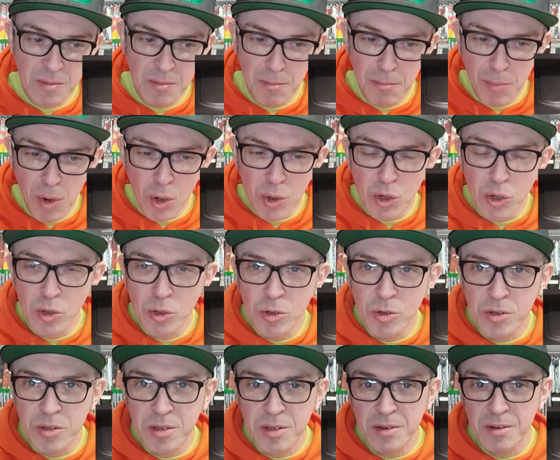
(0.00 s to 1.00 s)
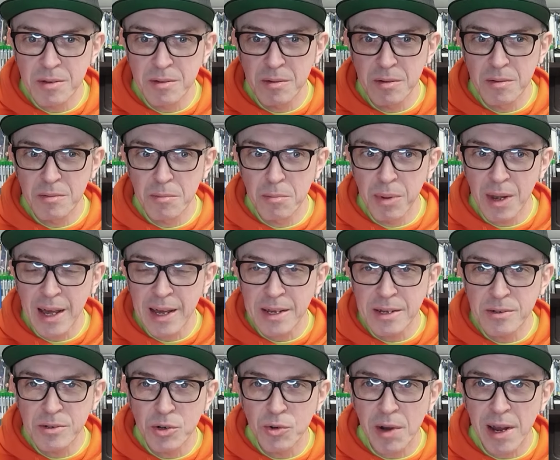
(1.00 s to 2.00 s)
mottled black
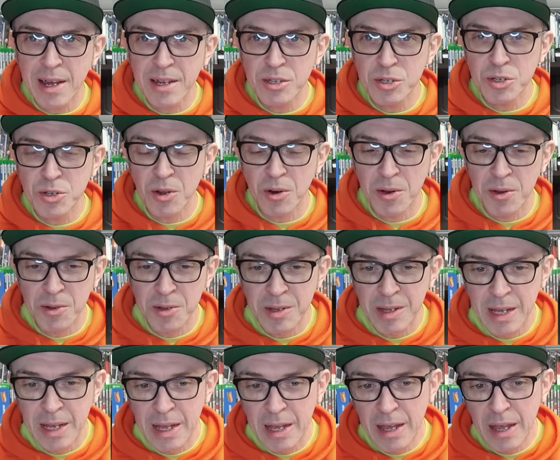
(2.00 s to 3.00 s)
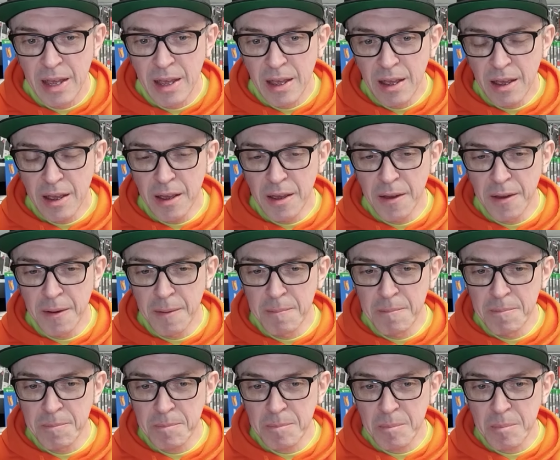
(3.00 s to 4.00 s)
and grey style.
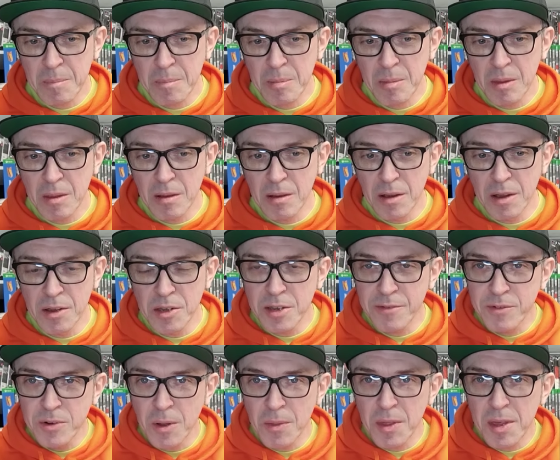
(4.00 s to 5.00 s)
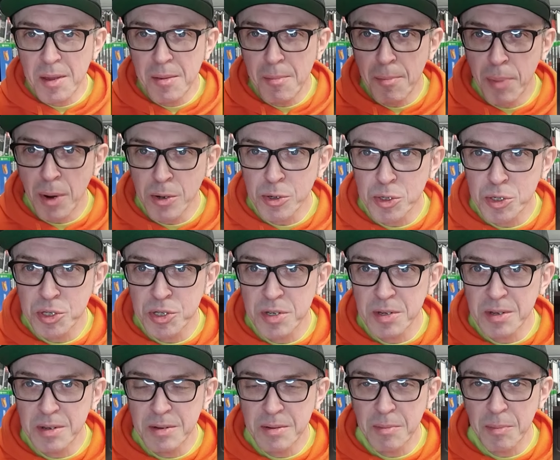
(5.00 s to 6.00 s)
And you've got the embossed
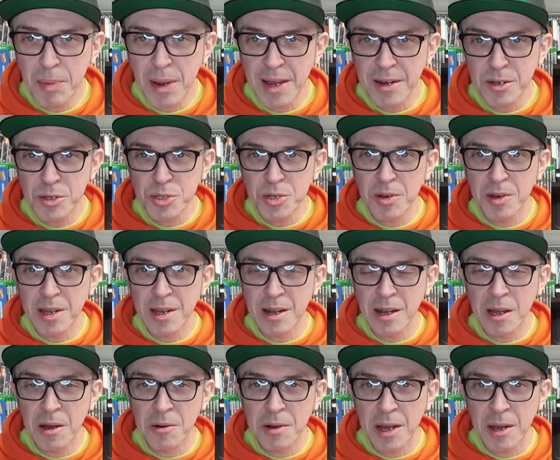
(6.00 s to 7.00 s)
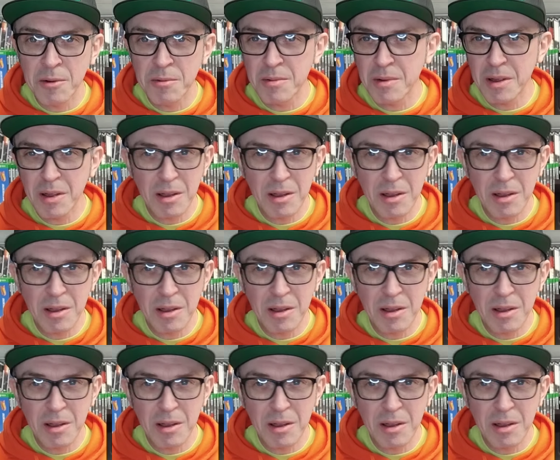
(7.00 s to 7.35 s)
Panasonic logo.